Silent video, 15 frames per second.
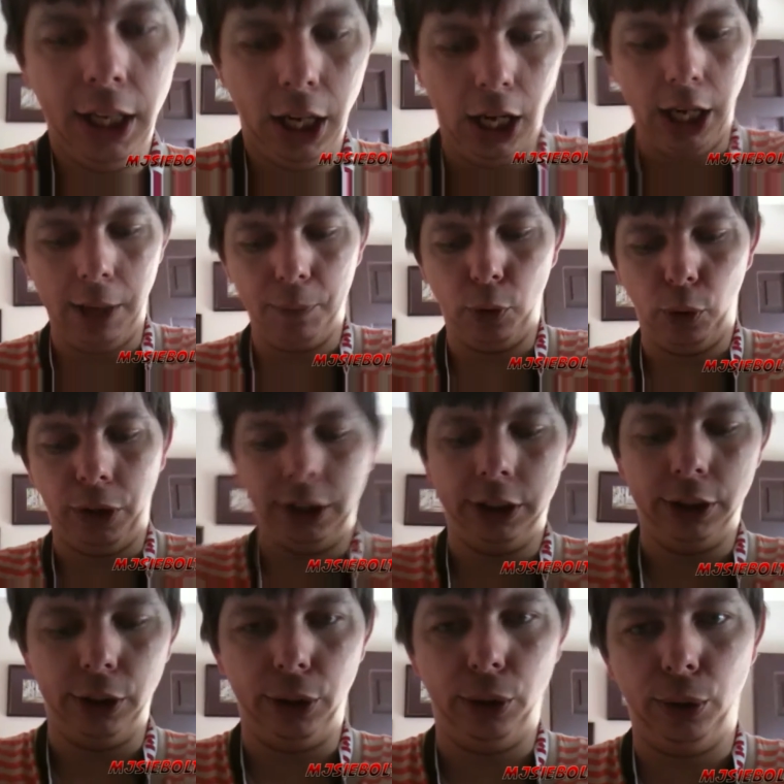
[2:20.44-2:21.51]
I am going
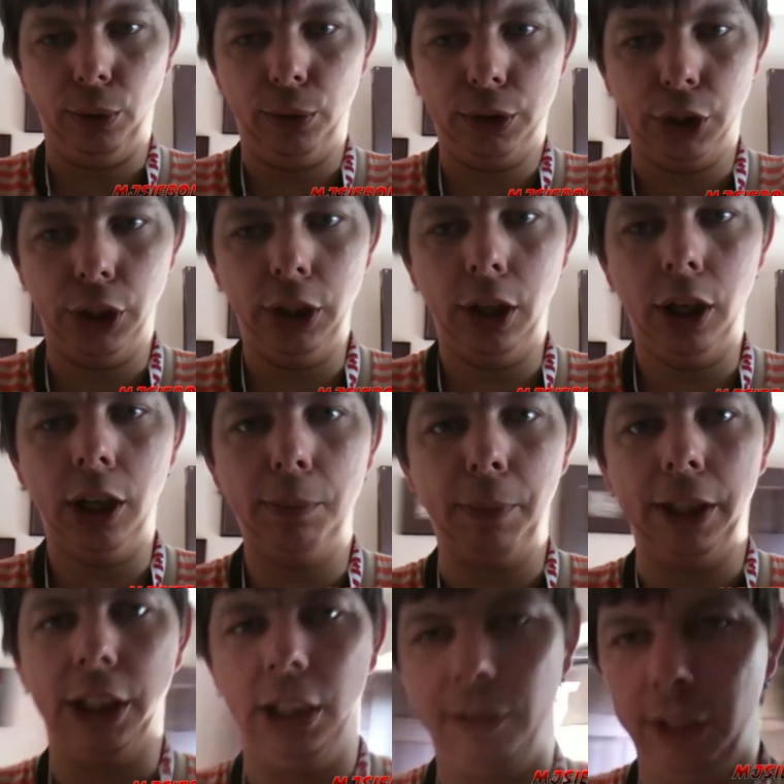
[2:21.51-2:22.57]
to turn on
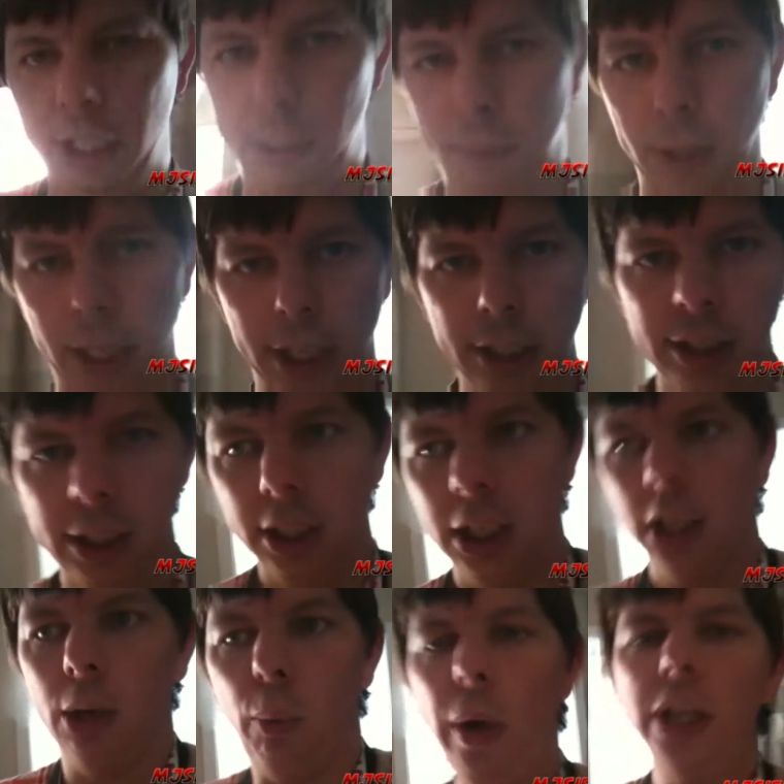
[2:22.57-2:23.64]
my DVD player,
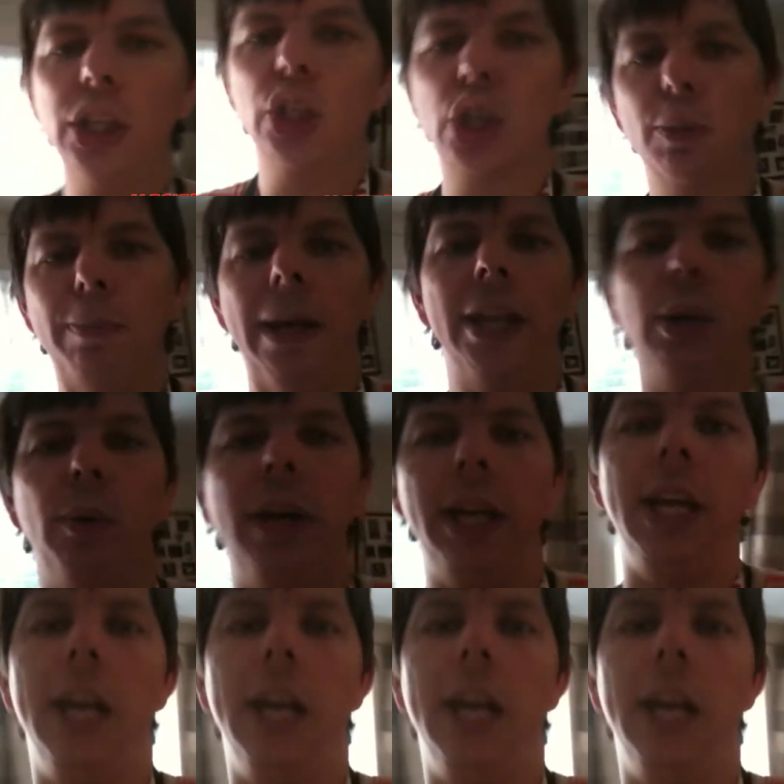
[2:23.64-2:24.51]
which, by the way,